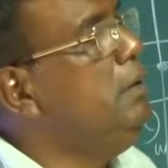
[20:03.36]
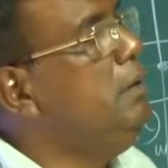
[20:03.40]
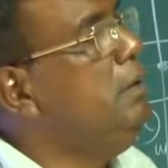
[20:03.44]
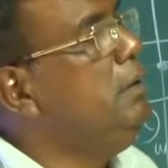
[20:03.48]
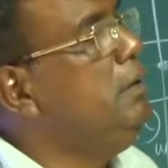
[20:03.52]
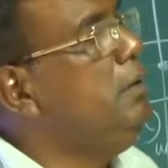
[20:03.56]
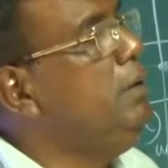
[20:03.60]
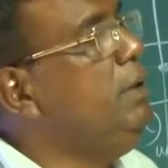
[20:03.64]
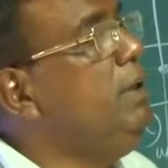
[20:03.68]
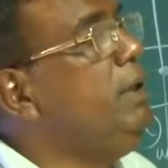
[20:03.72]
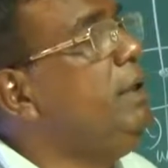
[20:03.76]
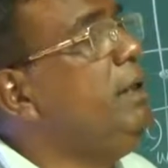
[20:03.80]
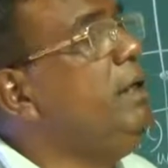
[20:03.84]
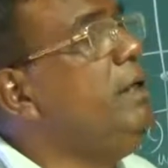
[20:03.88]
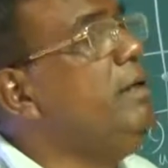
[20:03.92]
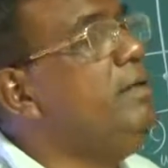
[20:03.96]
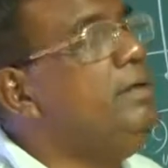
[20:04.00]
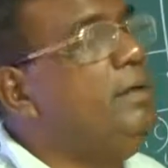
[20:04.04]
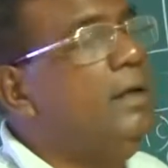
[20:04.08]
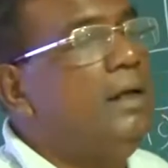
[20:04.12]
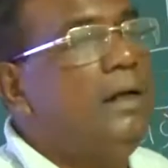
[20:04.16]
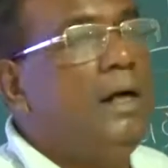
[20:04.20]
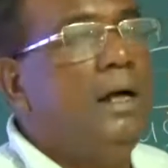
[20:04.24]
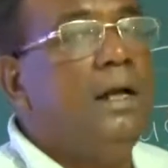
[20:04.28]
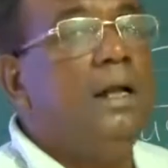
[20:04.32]
to increase
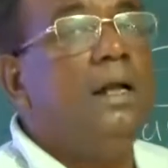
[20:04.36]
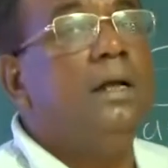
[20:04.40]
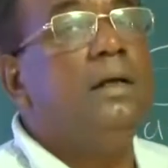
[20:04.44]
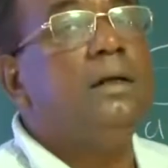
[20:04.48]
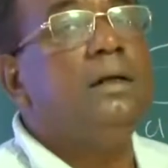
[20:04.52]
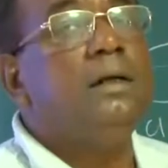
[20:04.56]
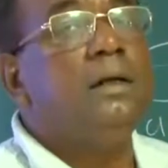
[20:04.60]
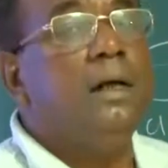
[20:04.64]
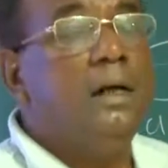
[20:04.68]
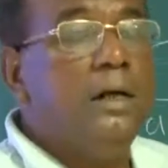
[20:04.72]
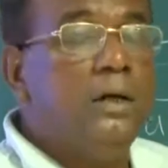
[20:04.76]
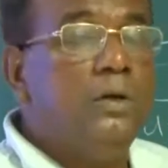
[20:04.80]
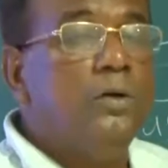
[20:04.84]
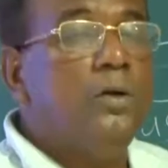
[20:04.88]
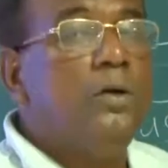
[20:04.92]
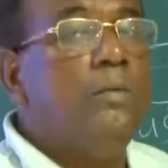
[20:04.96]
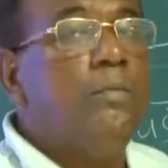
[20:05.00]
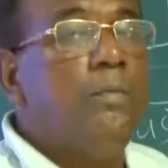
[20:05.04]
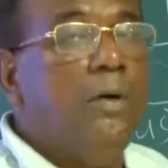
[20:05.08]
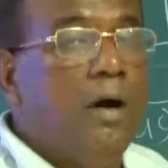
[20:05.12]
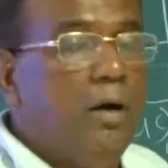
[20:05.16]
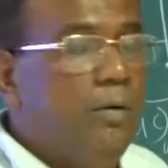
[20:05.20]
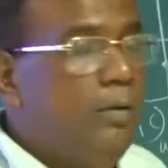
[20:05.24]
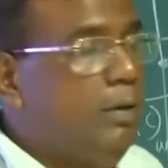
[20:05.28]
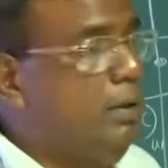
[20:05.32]
the rudder control
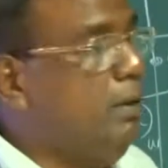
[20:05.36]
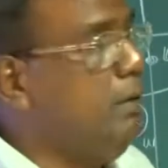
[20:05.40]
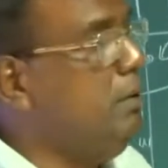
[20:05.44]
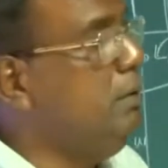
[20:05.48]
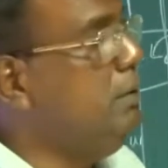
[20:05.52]
power.